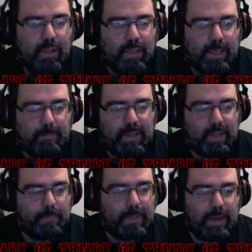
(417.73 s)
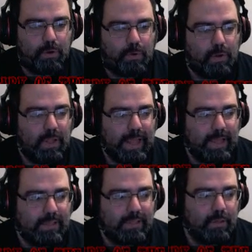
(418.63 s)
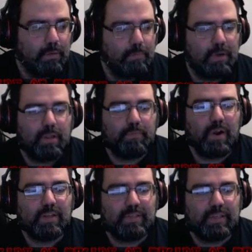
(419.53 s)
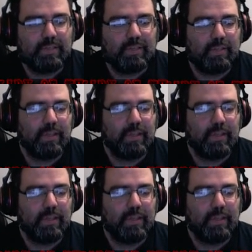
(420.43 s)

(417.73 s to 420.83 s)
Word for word: They pick up that new class, but in the process, they